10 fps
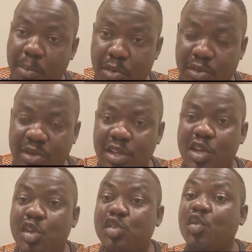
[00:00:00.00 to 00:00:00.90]
pond.
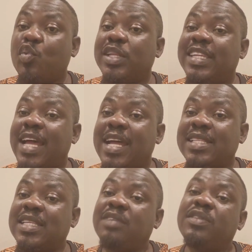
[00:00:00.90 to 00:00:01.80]
So with
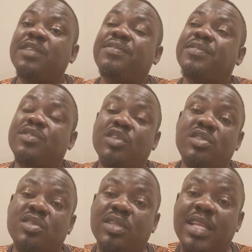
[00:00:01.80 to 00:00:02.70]
that, even if it's
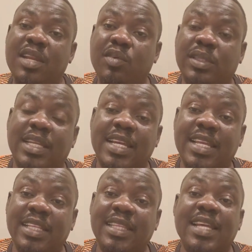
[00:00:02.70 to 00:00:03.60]
just ordinary water
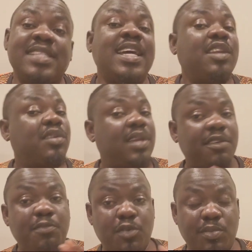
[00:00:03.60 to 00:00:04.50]
that enters, I don't
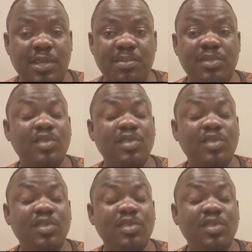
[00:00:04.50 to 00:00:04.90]
have problem.